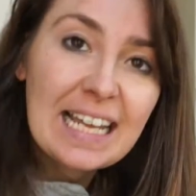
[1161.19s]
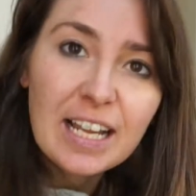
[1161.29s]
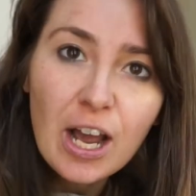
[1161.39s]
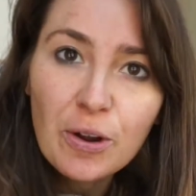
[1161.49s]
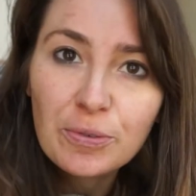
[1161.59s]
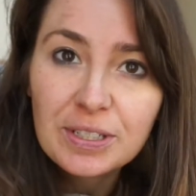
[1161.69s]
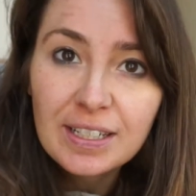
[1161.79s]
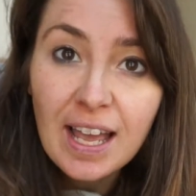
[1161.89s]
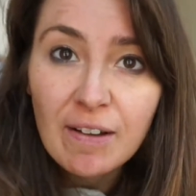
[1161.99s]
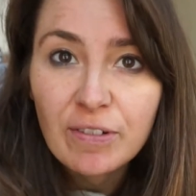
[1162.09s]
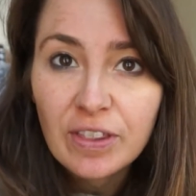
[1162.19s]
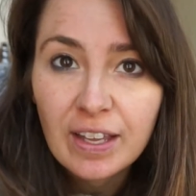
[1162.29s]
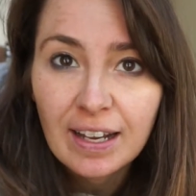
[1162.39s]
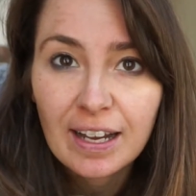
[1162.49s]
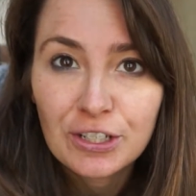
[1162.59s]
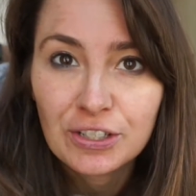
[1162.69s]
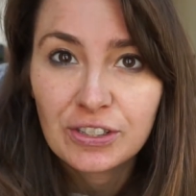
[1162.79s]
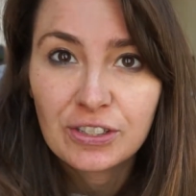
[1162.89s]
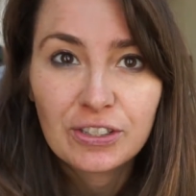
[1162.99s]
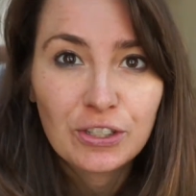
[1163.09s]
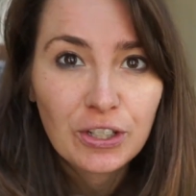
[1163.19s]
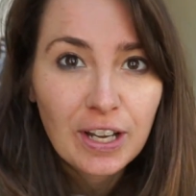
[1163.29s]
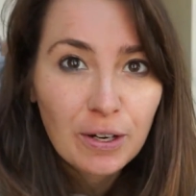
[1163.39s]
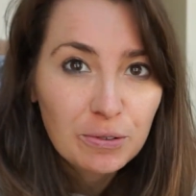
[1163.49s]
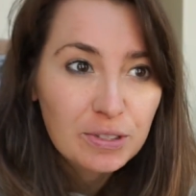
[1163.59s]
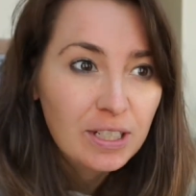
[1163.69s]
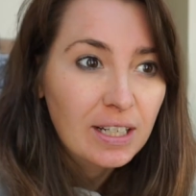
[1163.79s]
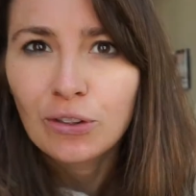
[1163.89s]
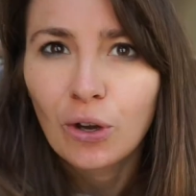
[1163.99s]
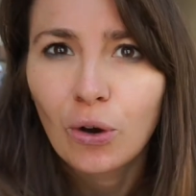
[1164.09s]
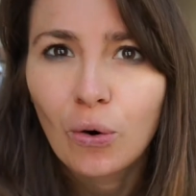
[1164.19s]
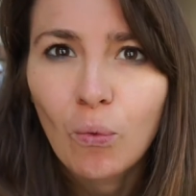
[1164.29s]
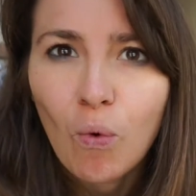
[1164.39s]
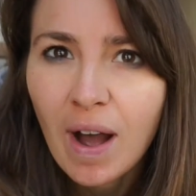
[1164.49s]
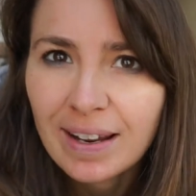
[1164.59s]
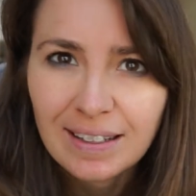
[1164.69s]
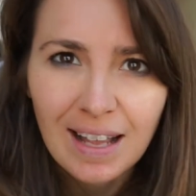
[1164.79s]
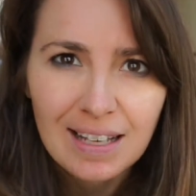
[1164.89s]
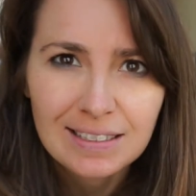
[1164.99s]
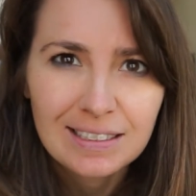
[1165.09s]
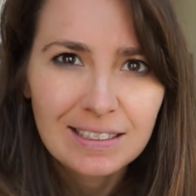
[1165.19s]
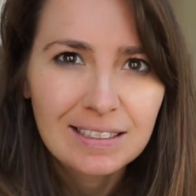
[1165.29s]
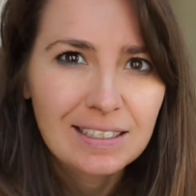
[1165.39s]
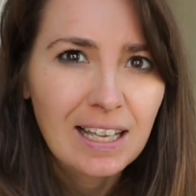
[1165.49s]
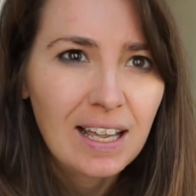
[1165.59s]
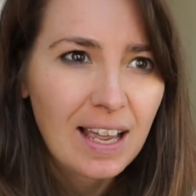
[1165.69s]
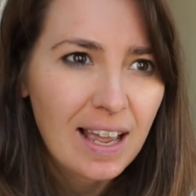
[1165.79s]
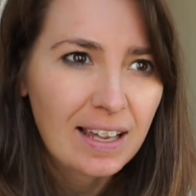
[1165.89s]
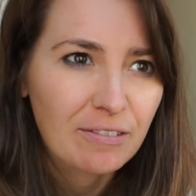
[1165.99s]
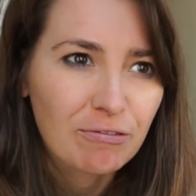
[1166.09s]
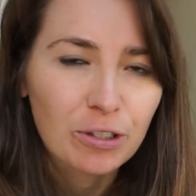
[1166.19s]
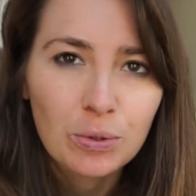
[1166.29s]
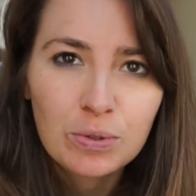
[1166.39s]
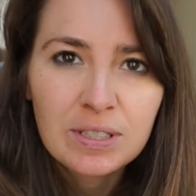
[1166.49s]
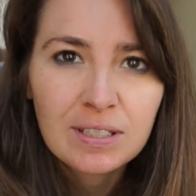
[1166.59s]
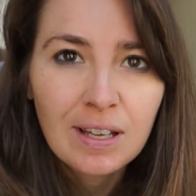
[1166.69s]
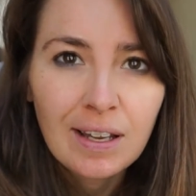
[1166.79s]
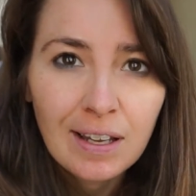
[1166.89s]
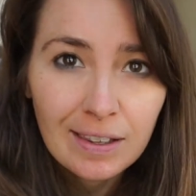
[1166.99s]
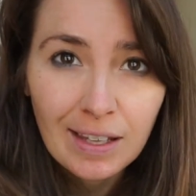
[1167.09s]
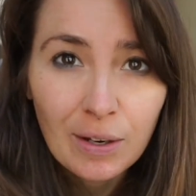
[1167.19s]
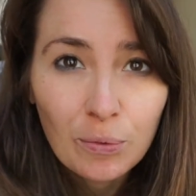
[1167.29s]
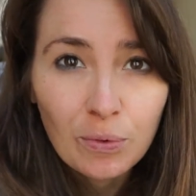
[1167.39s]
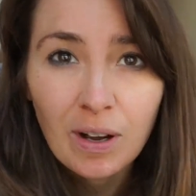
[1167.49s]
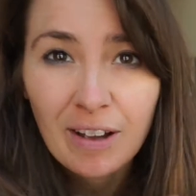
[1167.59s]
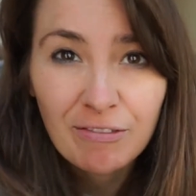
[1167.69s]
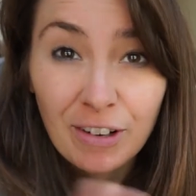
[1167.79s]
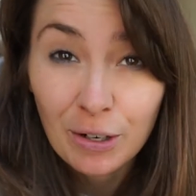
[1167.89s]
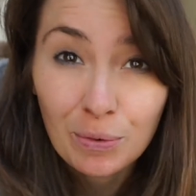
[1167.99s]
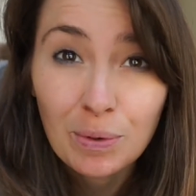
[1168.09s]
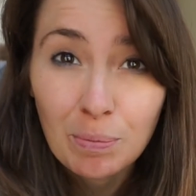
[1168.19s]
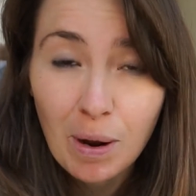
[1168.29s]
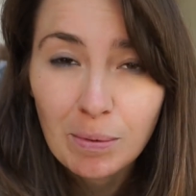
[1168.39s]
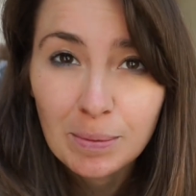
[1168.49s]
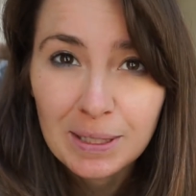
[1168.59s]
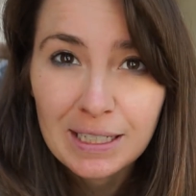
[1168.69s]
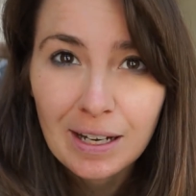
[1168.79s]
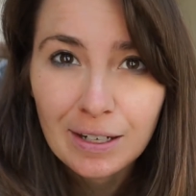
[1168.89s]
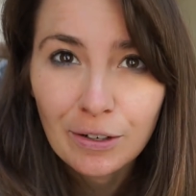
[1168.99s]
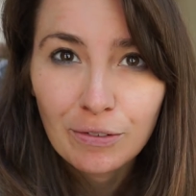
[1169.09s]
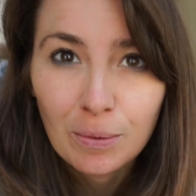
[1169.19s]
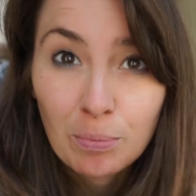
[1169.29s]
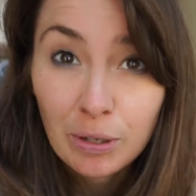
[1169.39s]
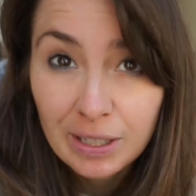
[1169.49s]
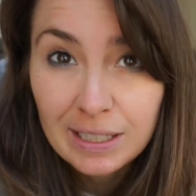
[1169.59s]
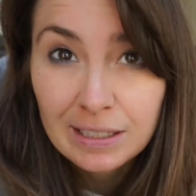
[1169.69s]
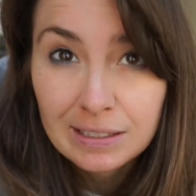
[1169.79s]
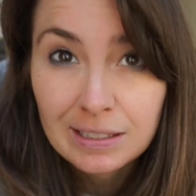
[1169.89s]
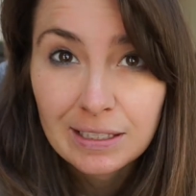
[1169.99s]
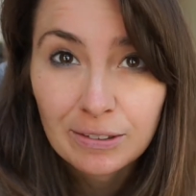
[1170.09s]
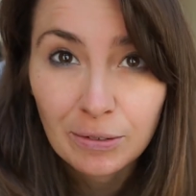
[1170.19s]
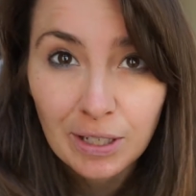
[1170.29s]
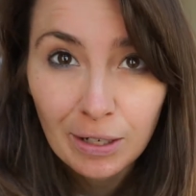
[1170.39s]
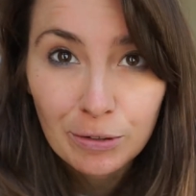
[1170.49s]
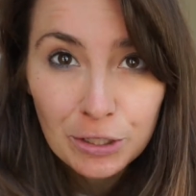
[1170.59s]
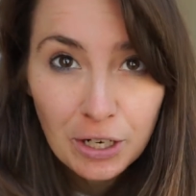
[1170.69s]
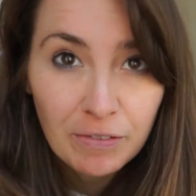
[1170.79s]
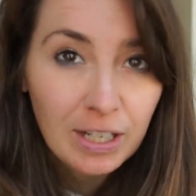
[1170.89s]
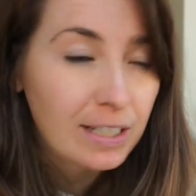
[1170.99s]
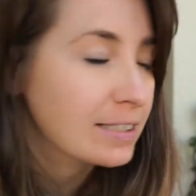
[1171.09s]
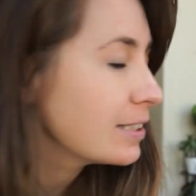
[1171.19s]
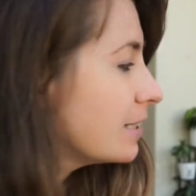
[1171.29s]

take out everything. I just took out the wine glasses and flutes that I figured would probably knock over pretty easily when I was shoving it.